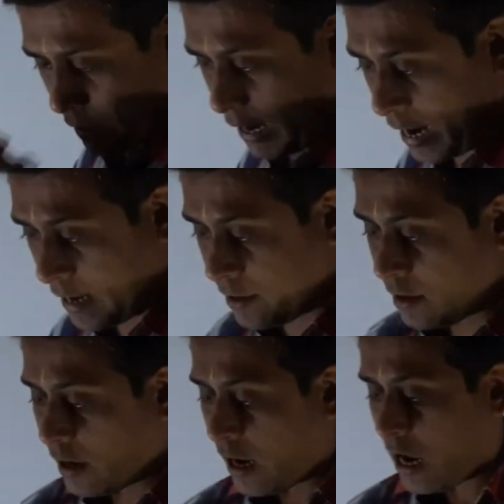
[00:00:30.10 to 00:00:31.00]
and
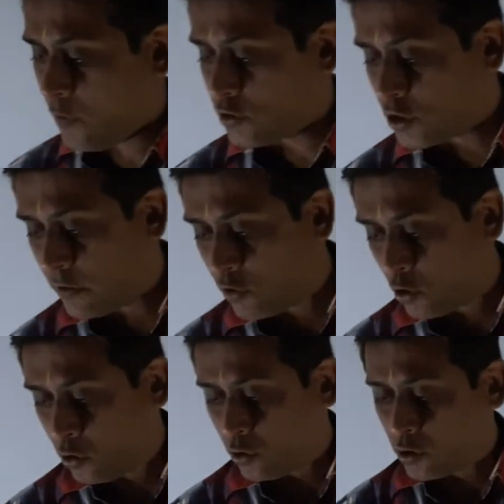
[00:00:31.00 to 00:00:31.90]
I was give
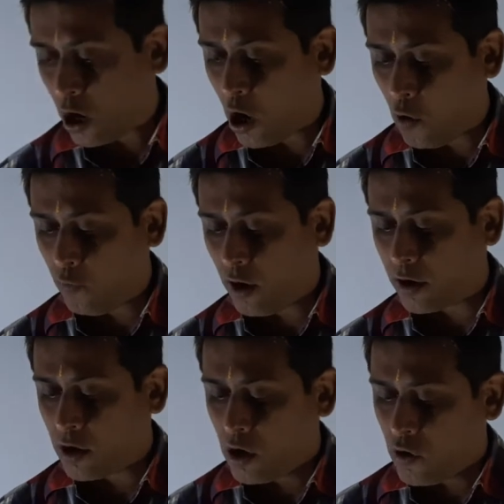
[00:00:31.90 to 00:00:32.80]
you the
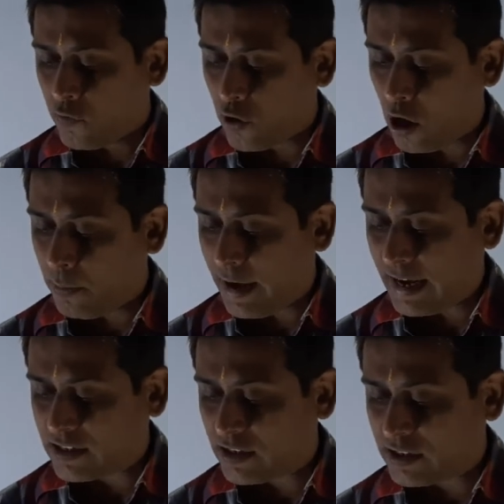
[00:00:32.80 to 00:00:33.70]
homework from
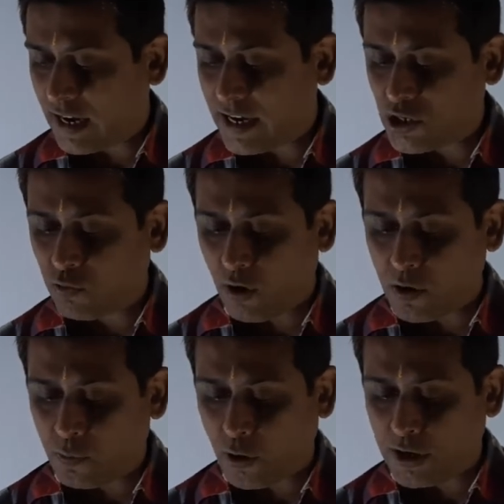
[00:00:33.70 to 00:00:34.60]
exercise
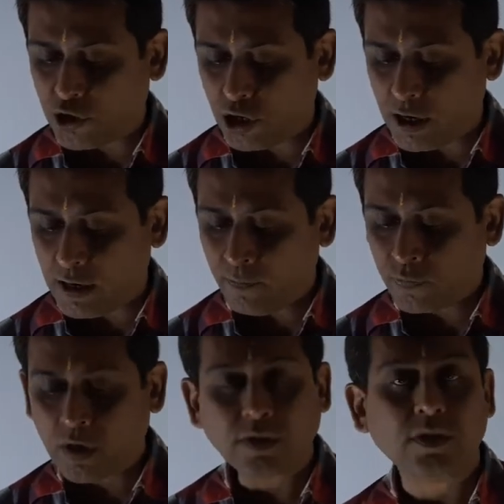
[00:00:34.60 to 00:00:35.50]
1.3,
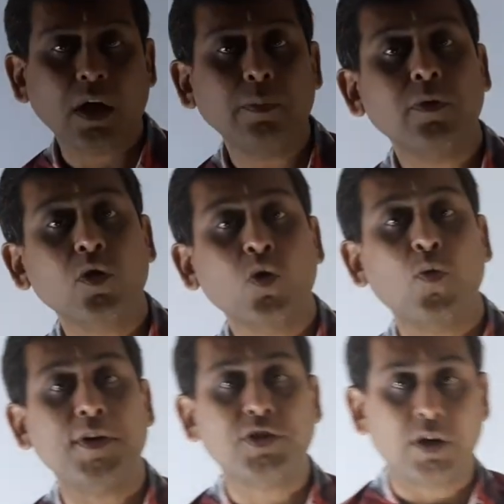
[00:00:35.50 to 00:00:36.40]
some
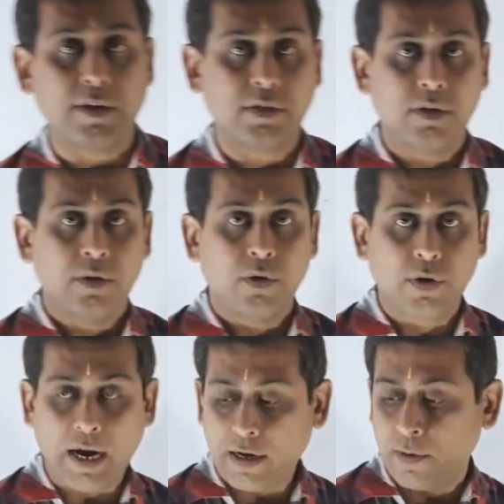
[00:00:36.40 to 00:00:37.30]
questions,
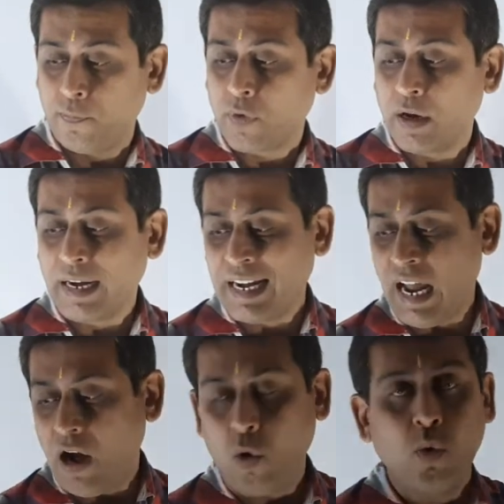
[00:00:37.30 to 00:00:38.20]
right?
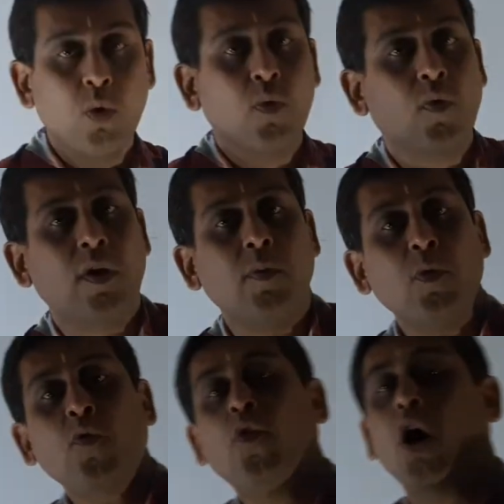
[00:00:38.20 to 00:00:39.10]
Now we will
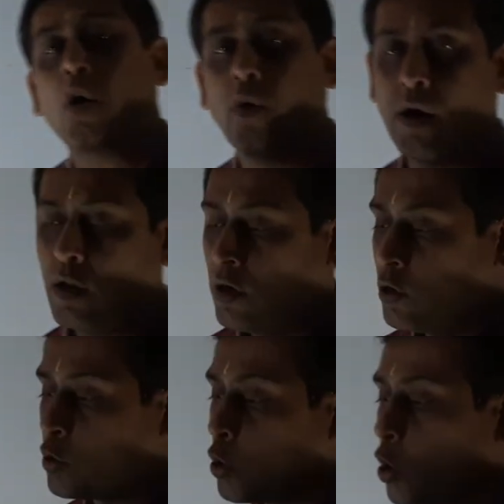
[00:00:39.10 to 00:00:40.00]
move forward
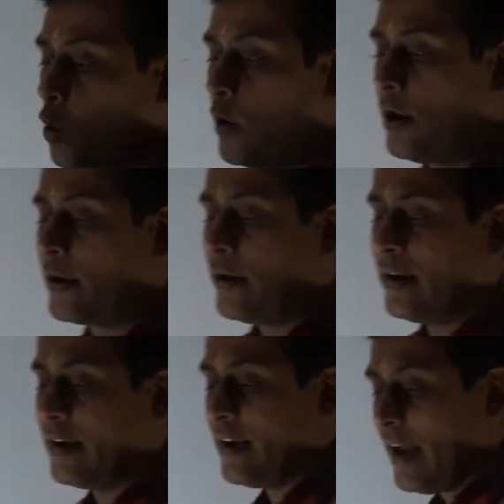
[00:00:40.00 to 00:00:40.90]
to our
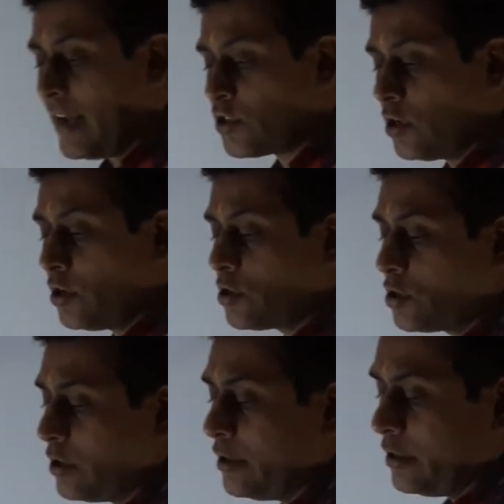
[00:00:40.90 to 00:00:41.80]
next
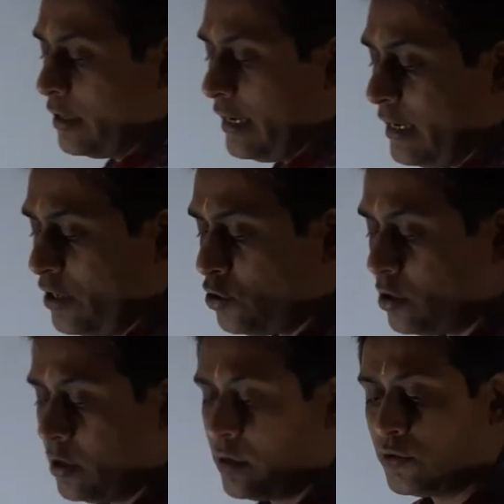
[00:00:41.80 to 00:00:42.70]
illustration. It is
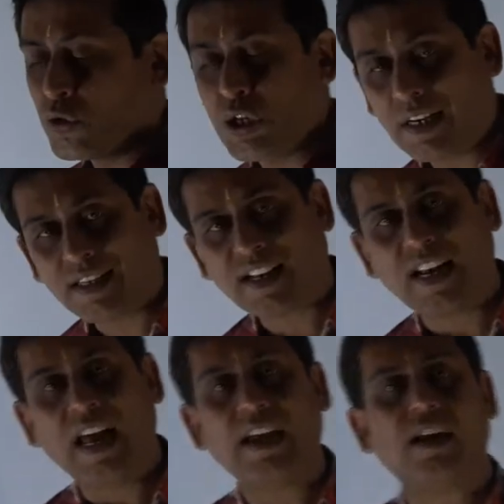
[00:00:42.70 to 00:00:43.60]
just
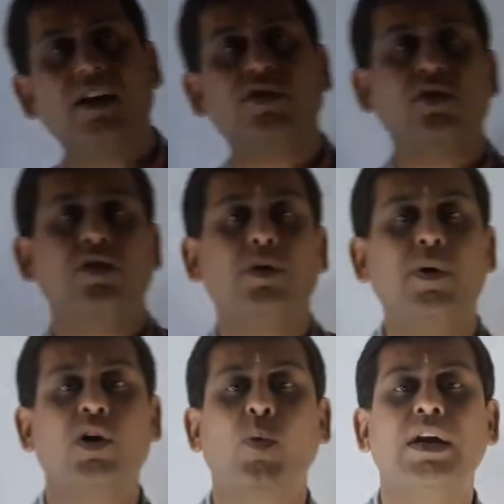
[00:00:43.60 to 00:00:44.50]
like illustration
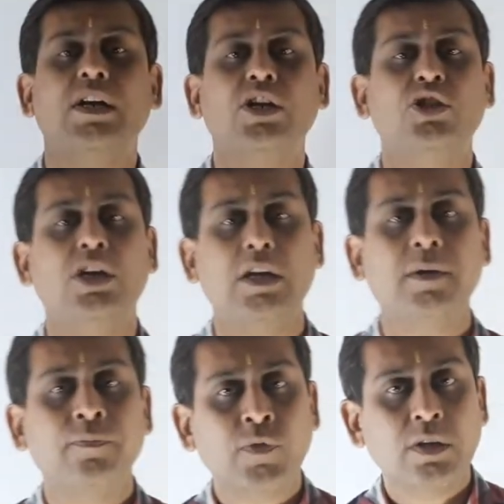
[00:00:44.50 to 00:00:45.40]
number
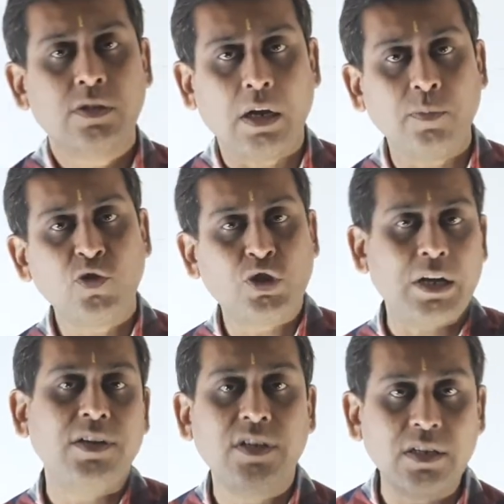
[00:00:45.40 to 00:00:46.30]
23. Some
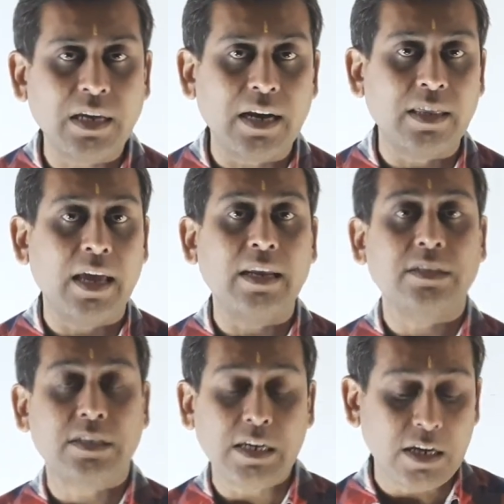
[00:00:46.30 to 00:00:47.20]
changes are there.
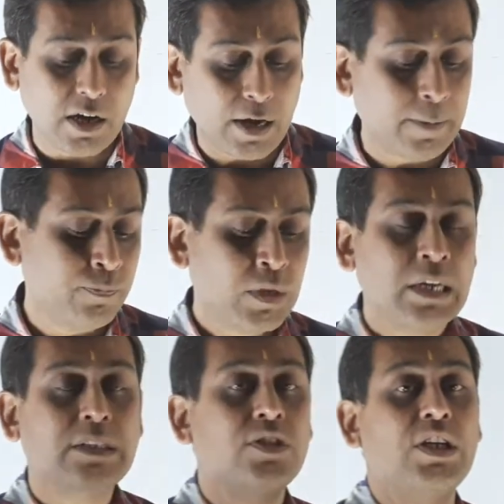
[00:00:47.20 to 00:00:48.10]
See here.
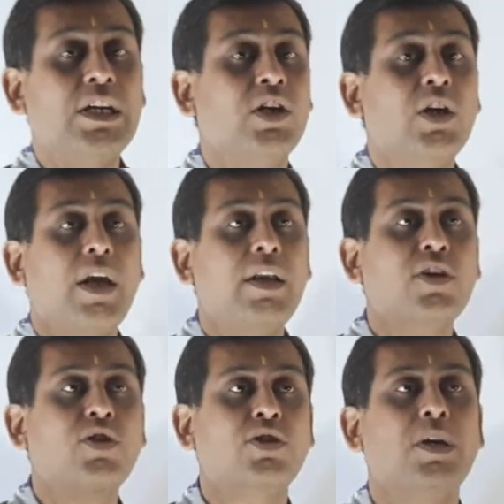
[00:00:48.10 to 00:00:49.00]
See,
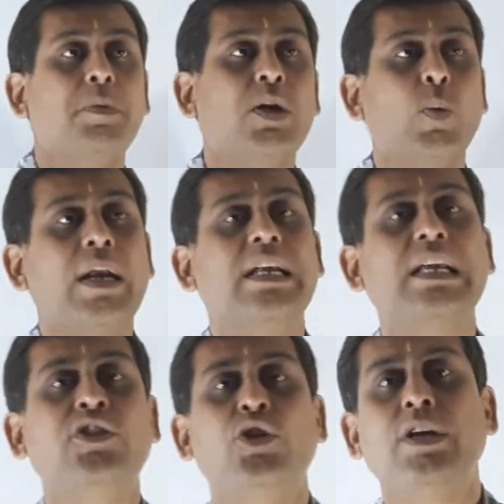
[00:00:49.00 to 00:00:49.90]
illustration number
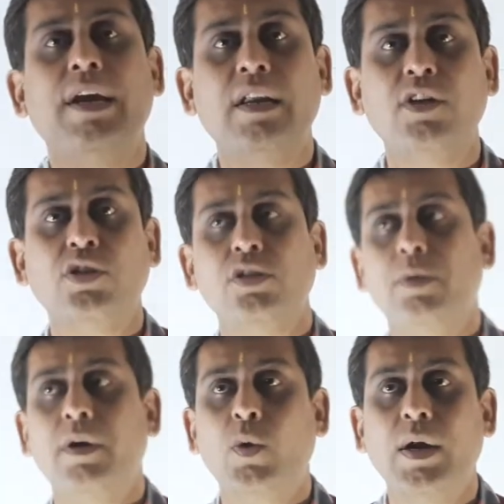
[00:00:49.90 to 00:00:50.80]
23 and illustration
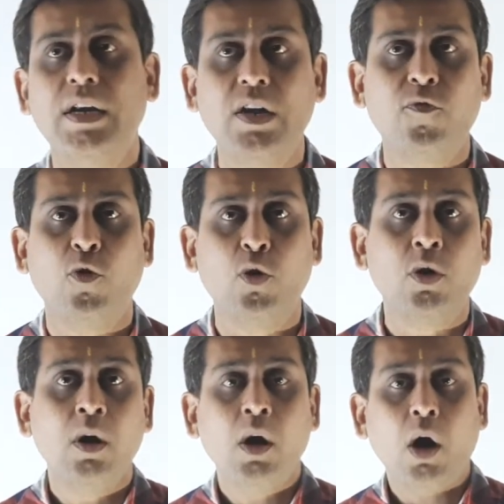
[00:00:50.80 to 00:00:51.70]
number 24.
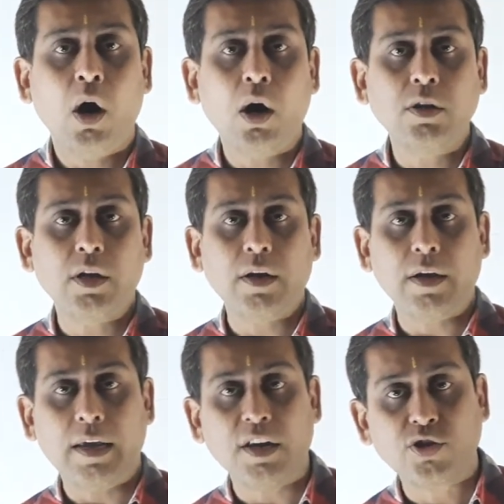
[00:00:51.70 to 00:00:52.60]
All the
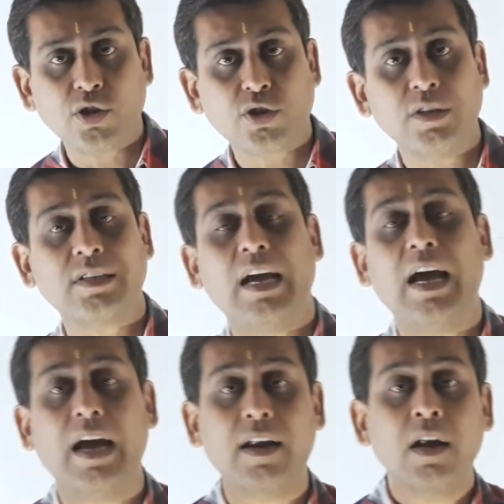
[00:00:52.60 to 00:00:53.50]
illustrations
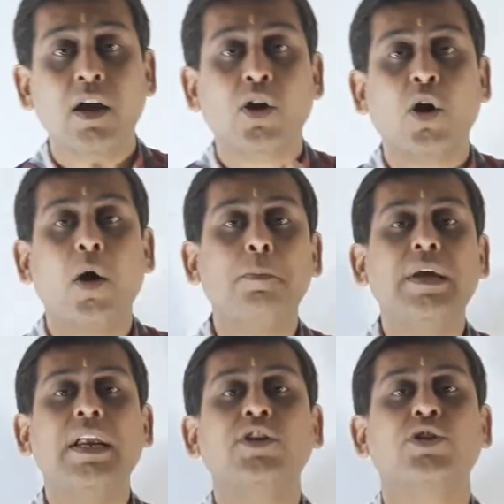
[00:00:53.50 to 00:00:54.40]
are
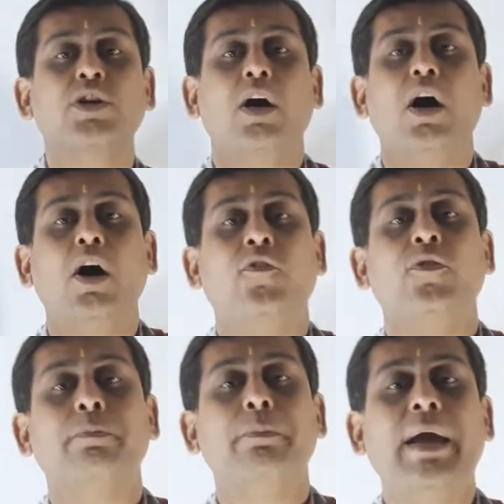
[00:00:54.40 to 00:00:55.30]
combination
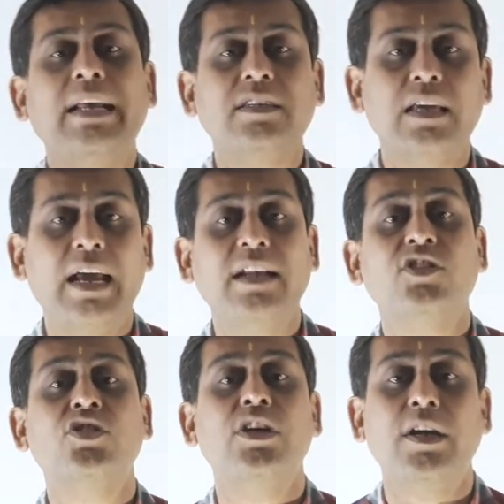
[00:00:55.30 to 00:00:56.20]
of maths and
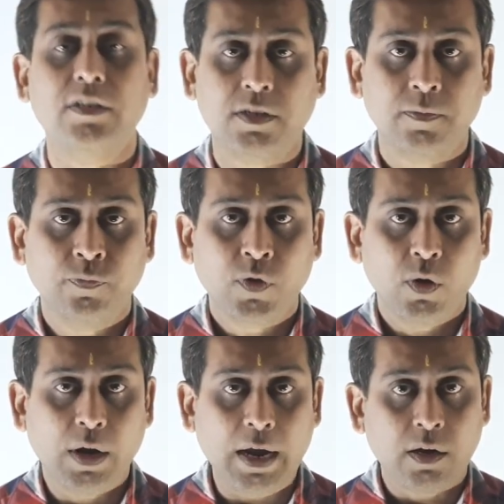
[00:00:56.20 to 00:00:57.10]
states,
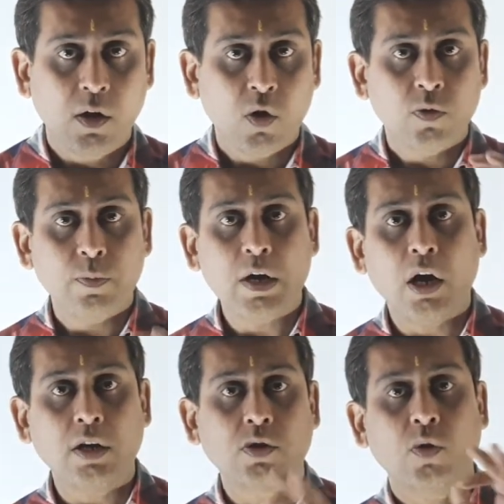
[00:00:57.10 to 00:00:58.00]
right?
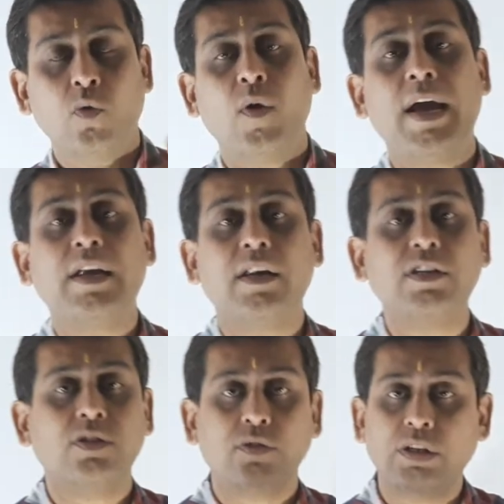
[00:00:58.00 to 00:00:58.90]
Because why it
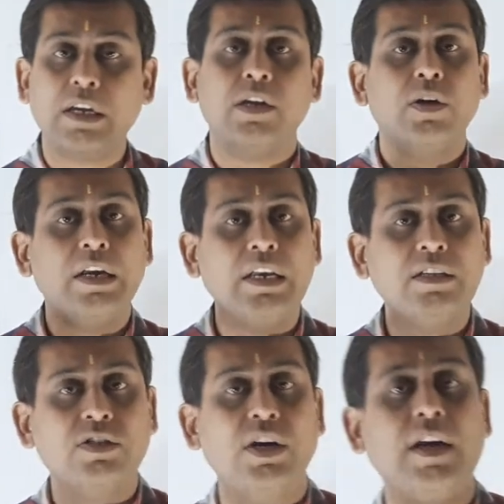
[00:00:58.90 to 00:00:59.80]
is, see, it
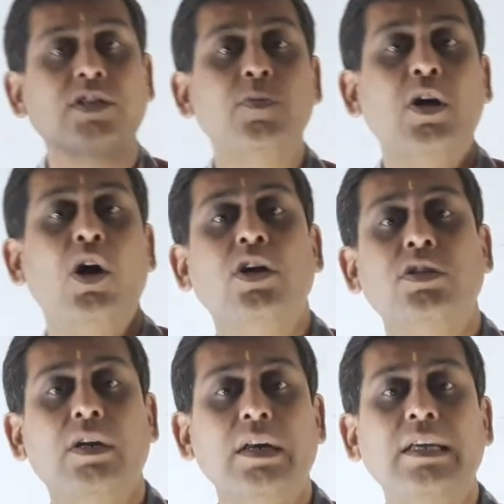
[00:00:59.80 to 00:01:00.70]
is states because
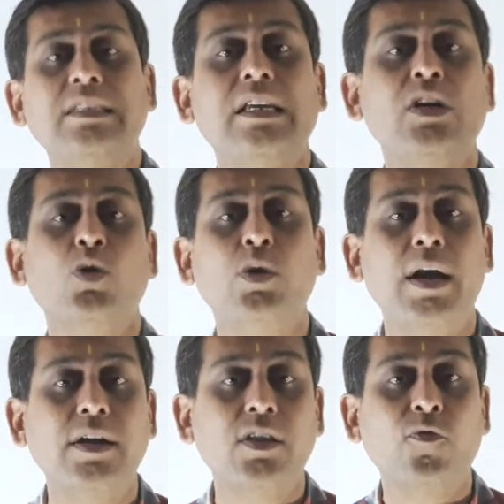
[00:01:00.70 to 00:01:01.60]
it is
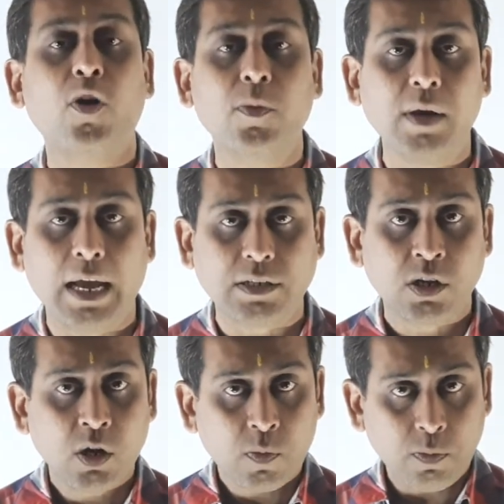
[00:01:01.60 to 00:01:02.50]
included the formulas,
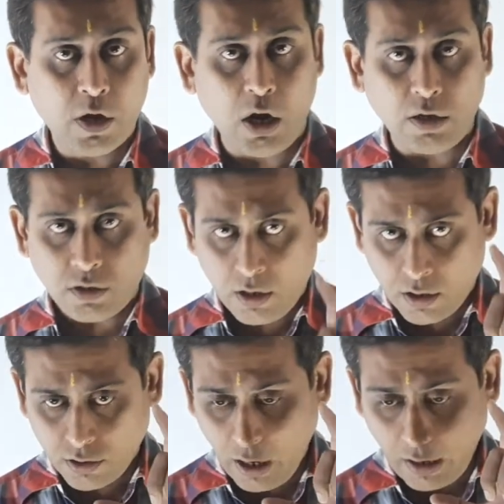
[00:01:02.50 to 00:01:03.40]
because
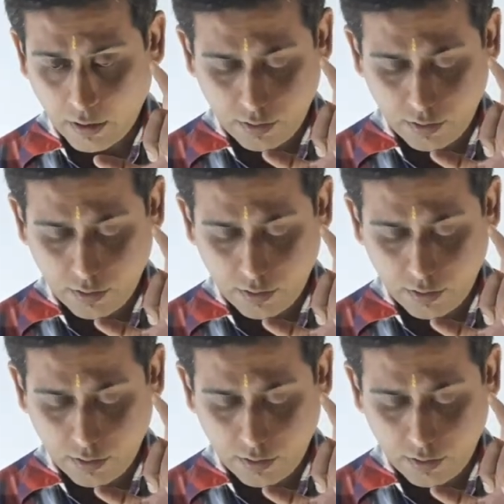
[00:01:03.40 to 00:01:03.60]
the